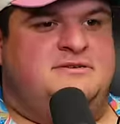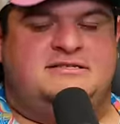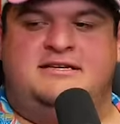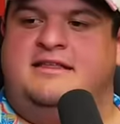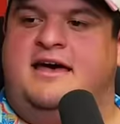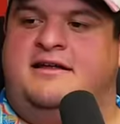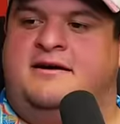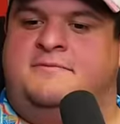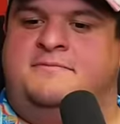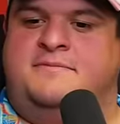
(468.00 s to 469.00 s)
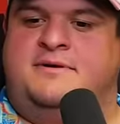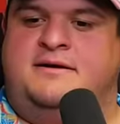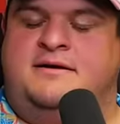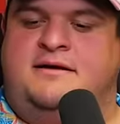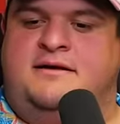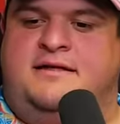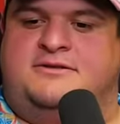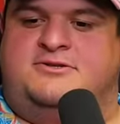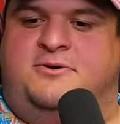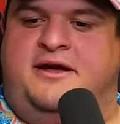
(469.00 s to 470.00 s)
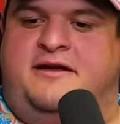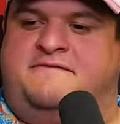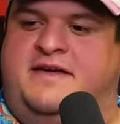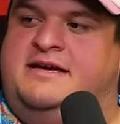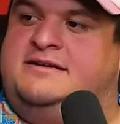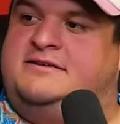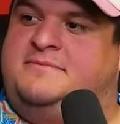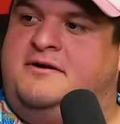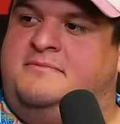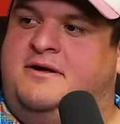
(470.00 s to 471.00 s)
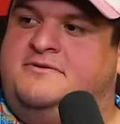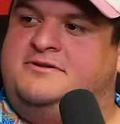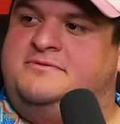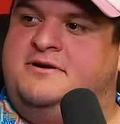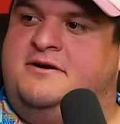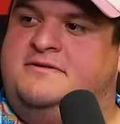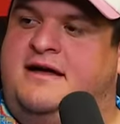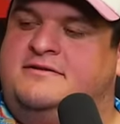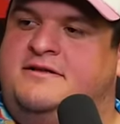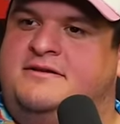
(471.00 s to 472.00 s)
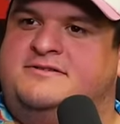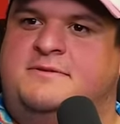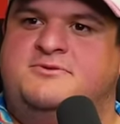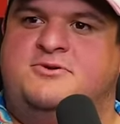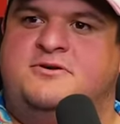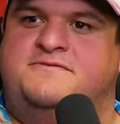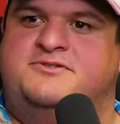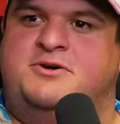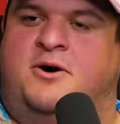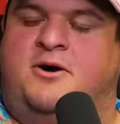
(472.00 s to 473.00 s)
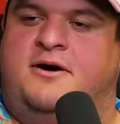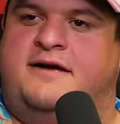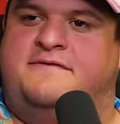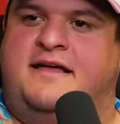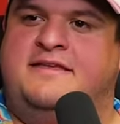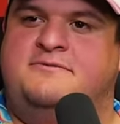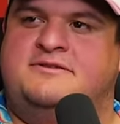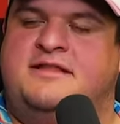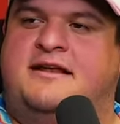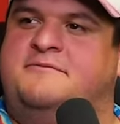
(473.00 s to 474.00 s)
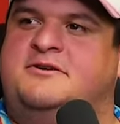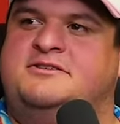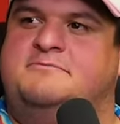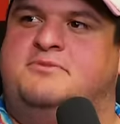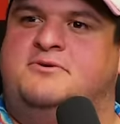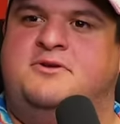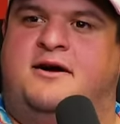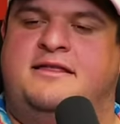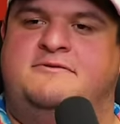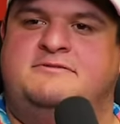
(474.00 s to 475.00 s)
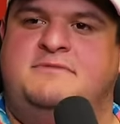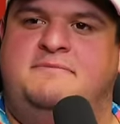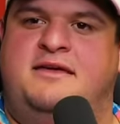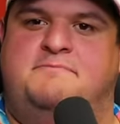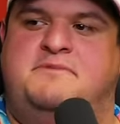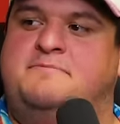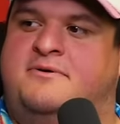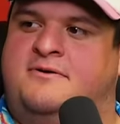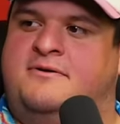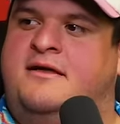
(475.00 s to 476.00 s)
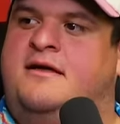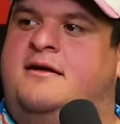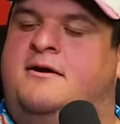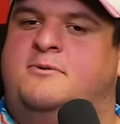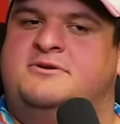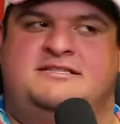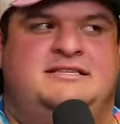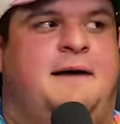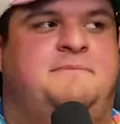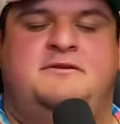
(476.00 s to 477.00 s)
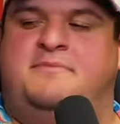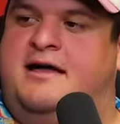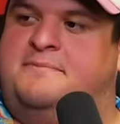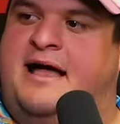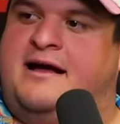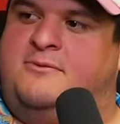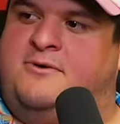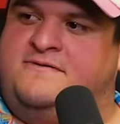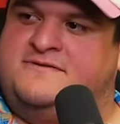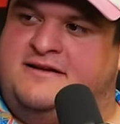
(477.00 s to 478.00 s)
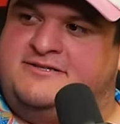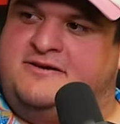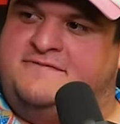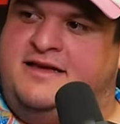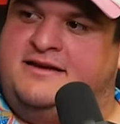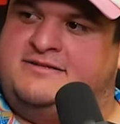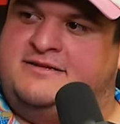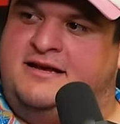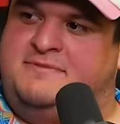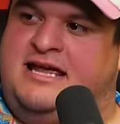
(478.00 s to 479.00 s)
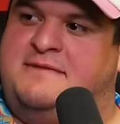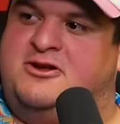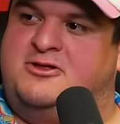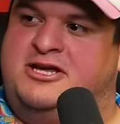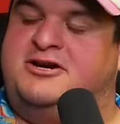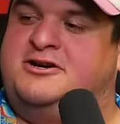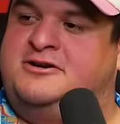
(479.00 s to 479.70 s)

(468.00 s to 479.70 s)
see that um that story out of Vegas about a month or two ago that uh, some sort of dog, I forget, I think it was not it wasn't a bulldog, I think it was maybe a pit bull, was adopted by a pack of wolves outside of Vegas and mm -hmm. became their leader.